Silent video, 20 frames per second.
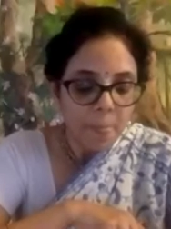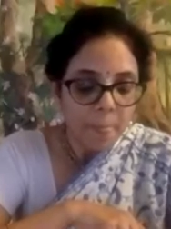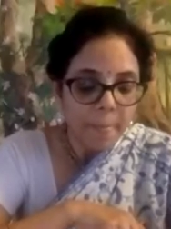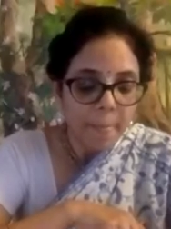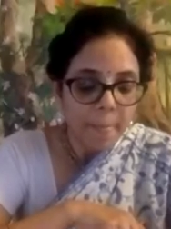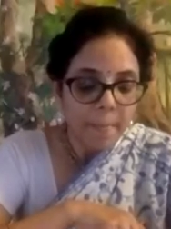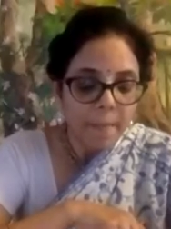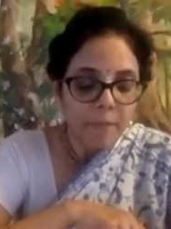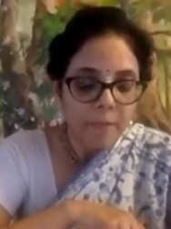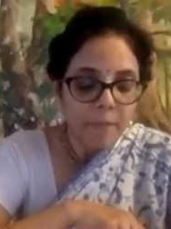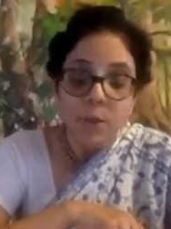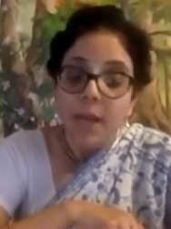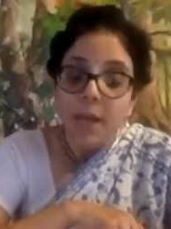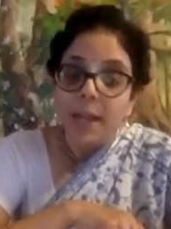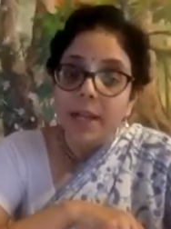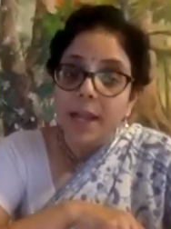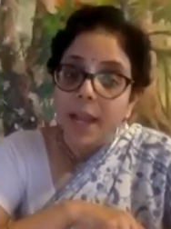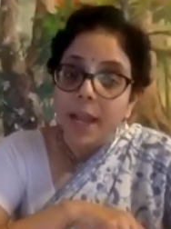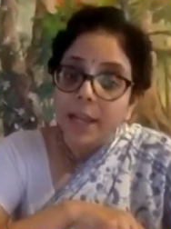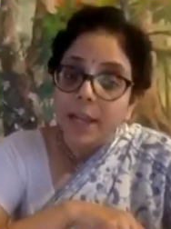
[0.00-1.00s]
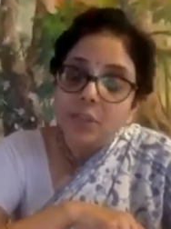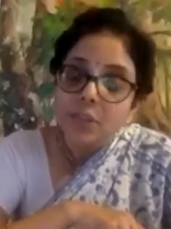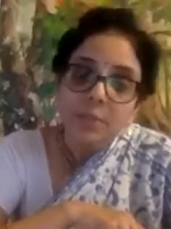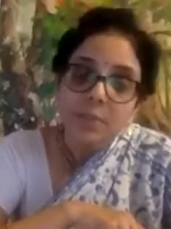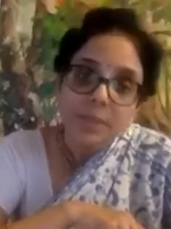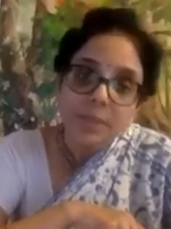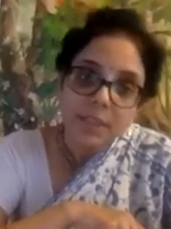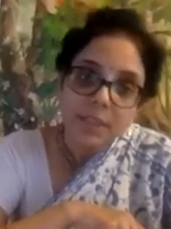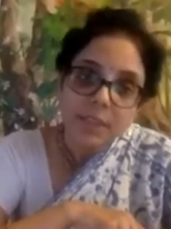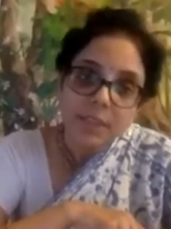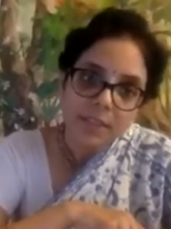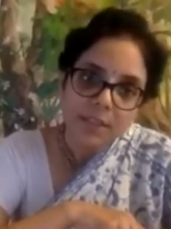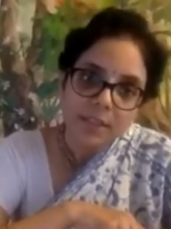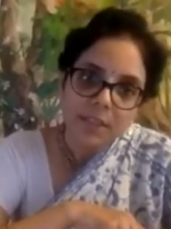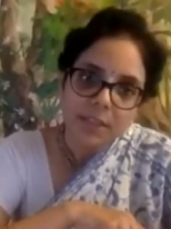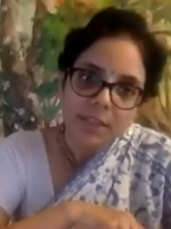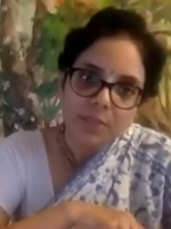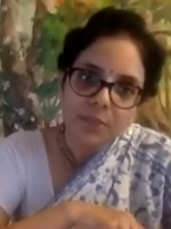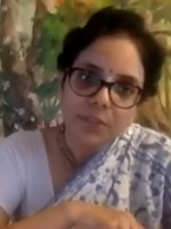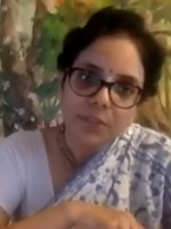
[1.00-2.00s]
would I like to be in this
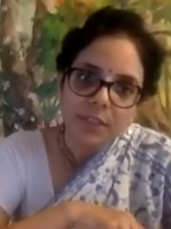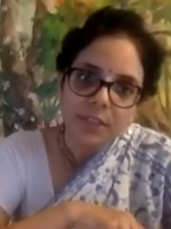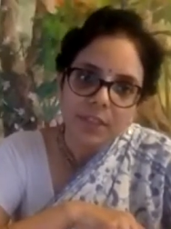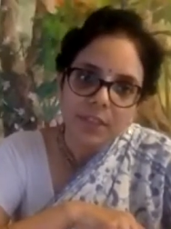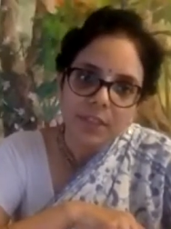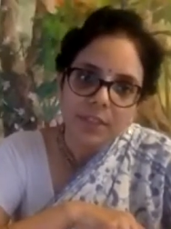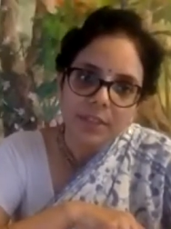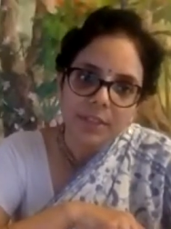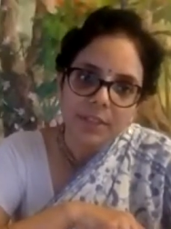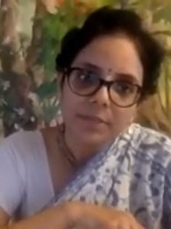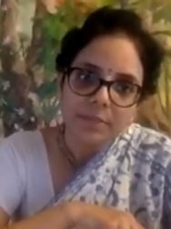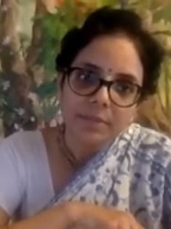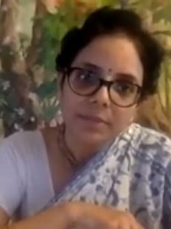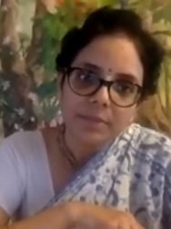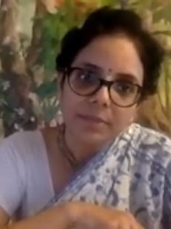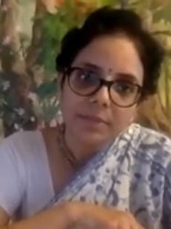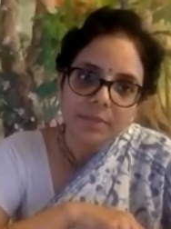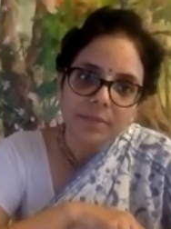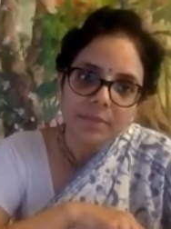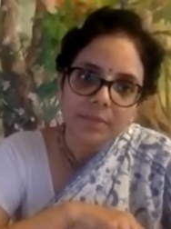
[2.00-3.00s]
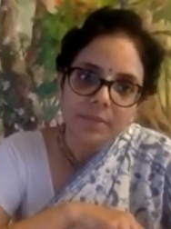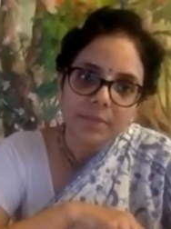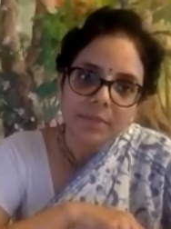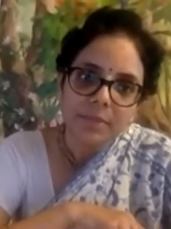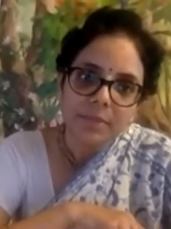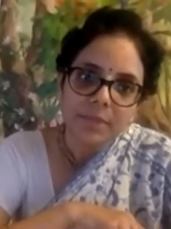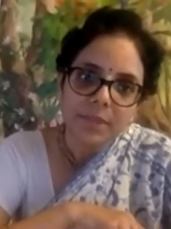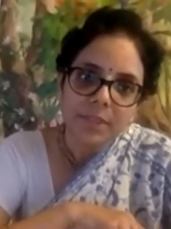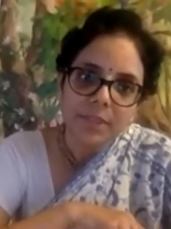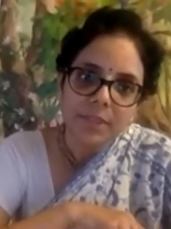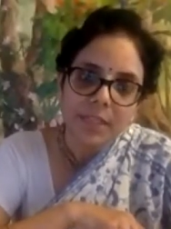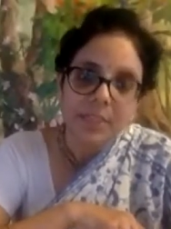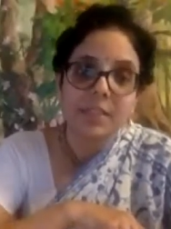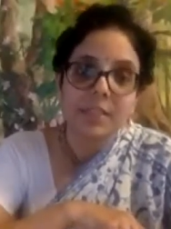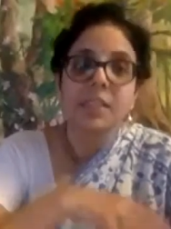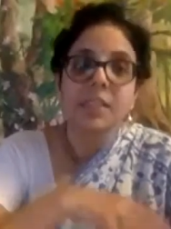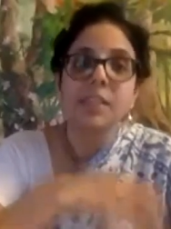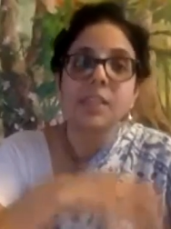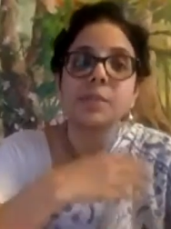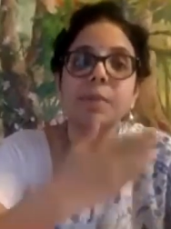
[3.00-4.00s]
community? Does it
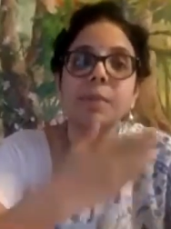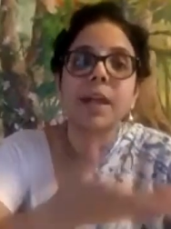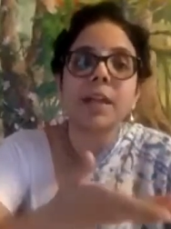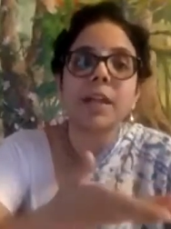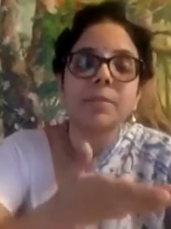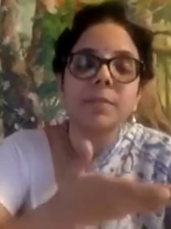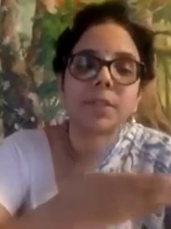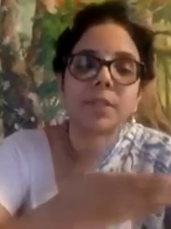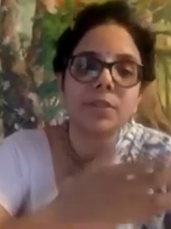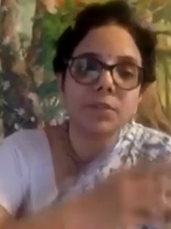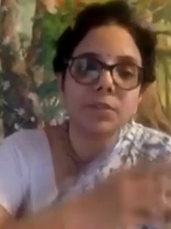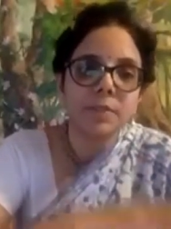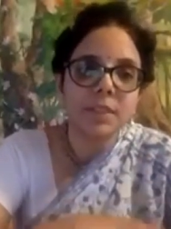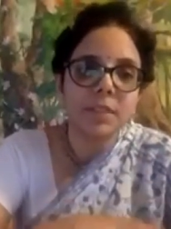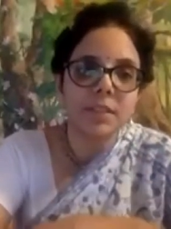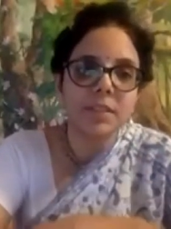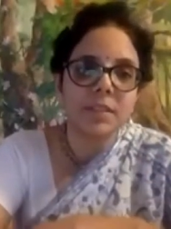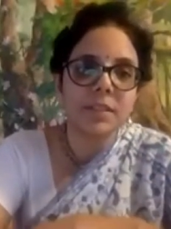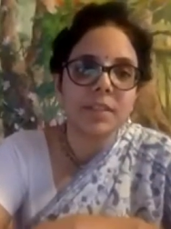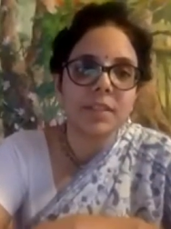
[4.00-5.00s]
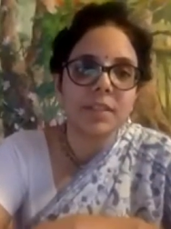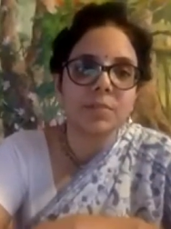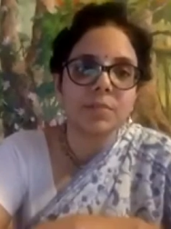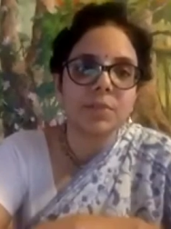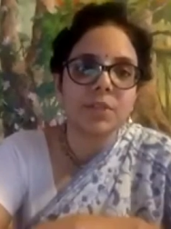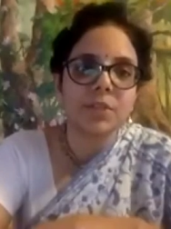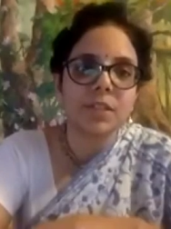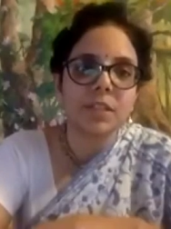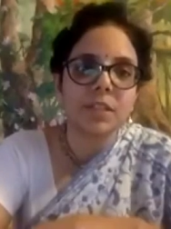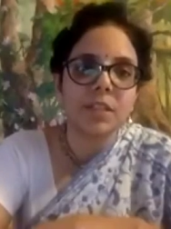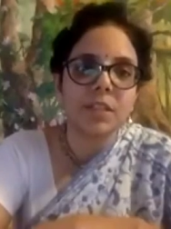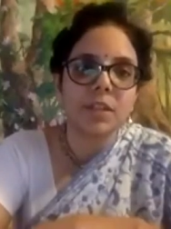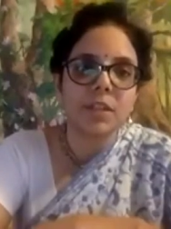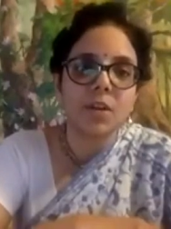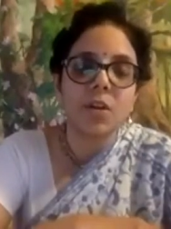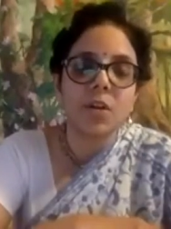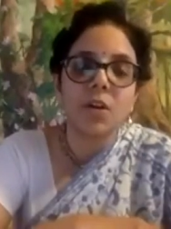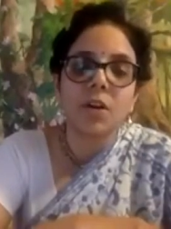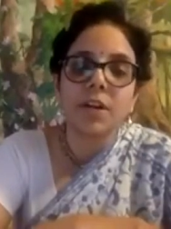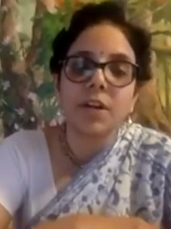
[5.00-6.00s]
inspire me to be in this community,
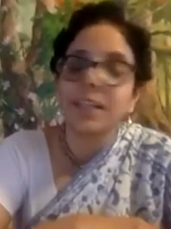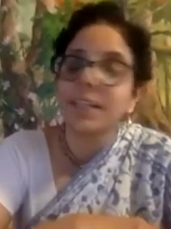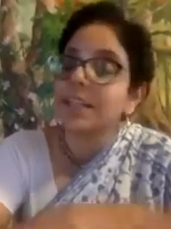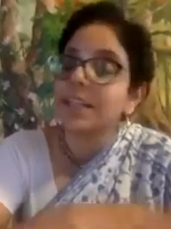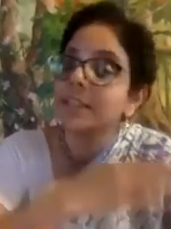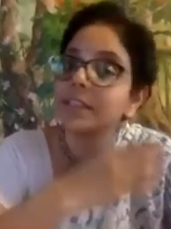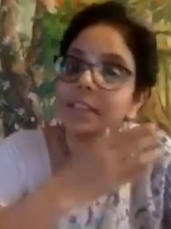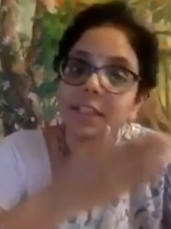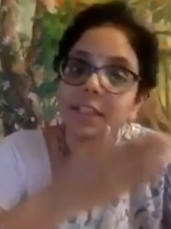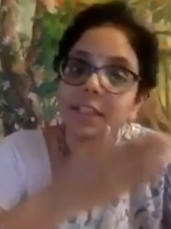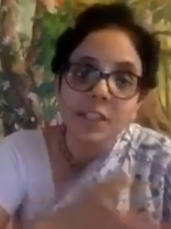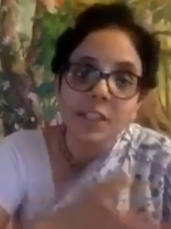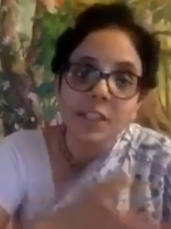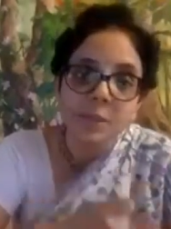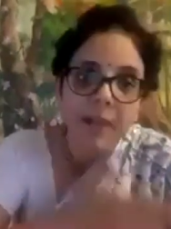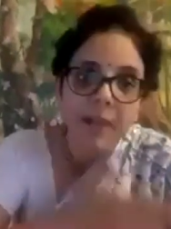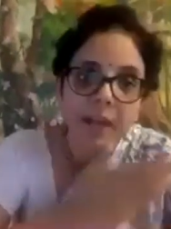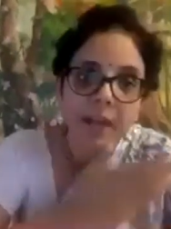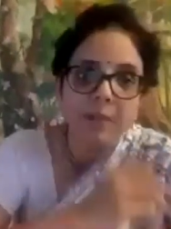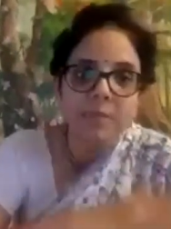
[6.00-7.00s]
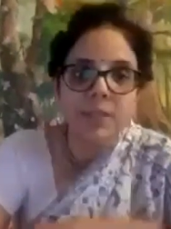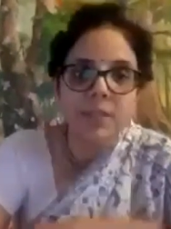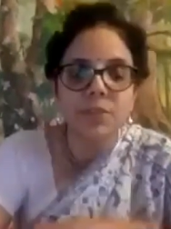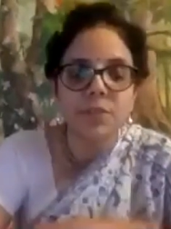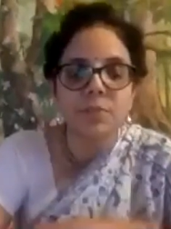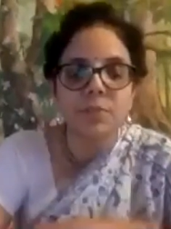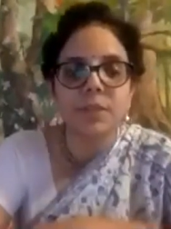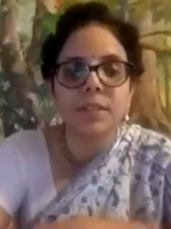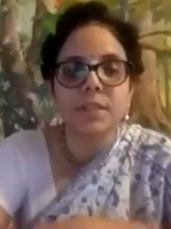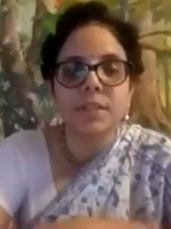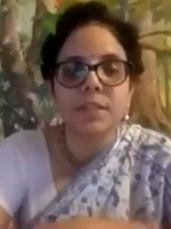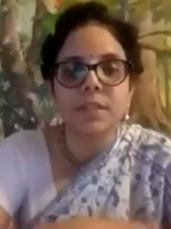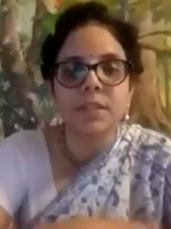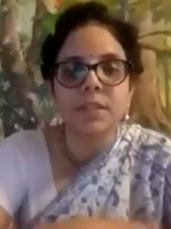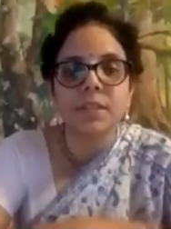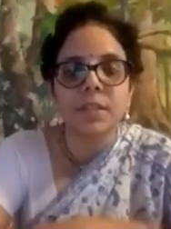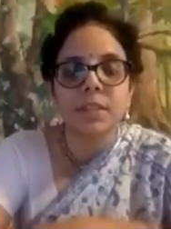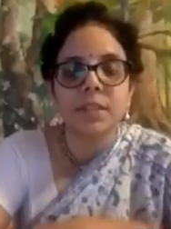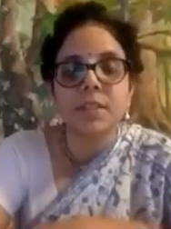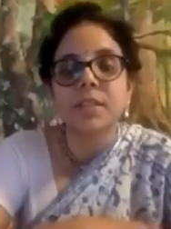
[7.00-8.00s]
or it doesn't inspire me to be
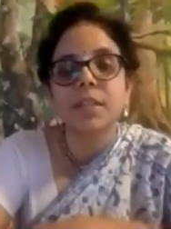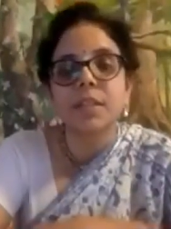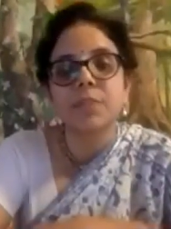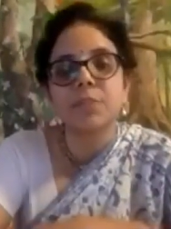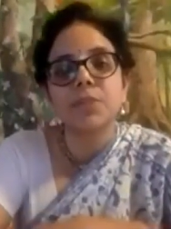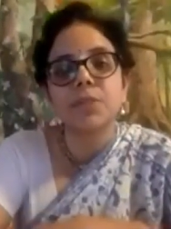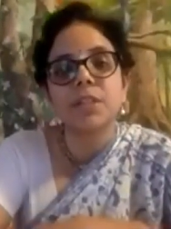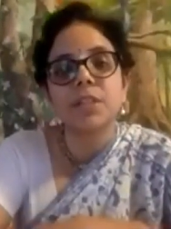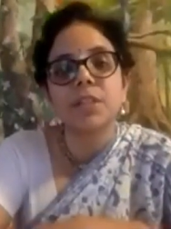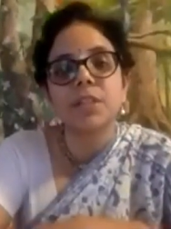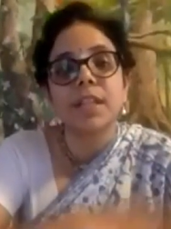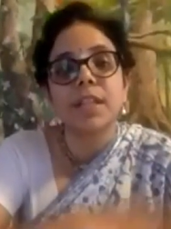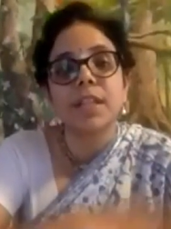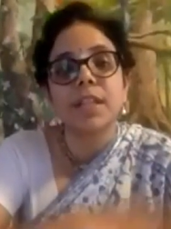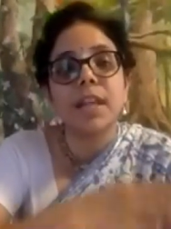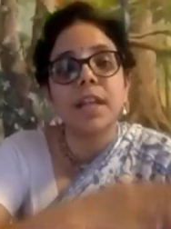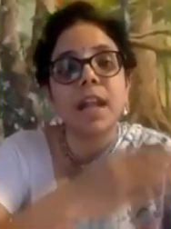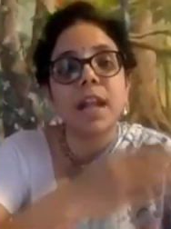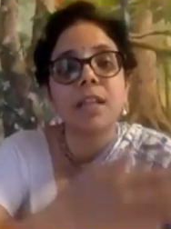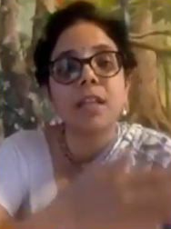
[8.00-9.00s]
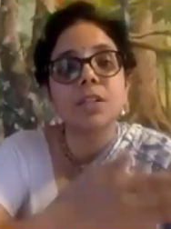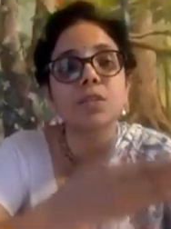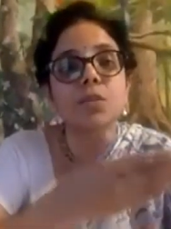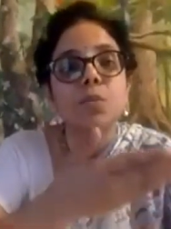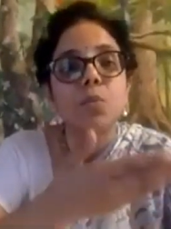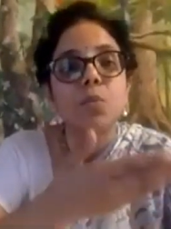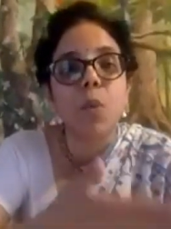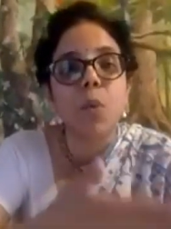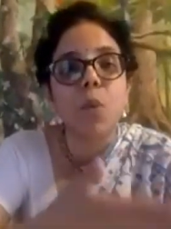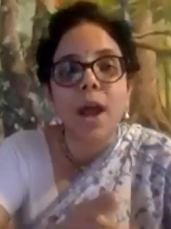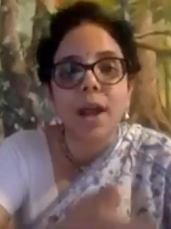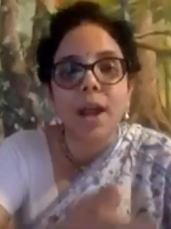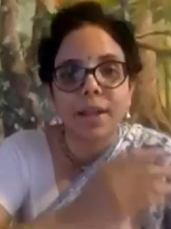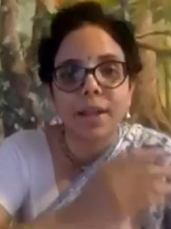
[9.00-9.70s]
in this community? And then ask why.